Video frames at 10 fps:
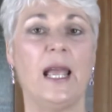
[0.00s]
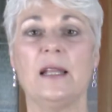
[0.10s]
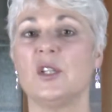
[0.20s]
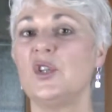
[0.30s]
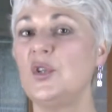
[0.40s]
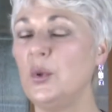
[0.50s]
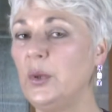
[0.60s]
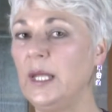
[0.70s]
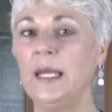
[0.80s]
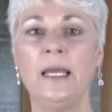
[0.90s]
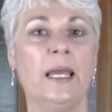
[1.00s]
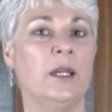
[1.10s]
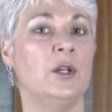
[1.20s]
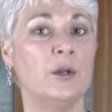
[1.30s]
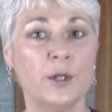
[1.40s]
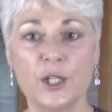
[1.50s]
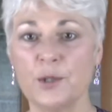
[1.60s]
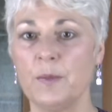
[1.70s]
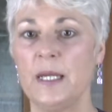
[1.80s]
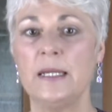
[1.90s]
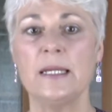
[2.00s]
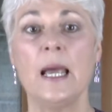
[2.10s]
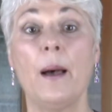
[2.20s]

and soothing and nourishment.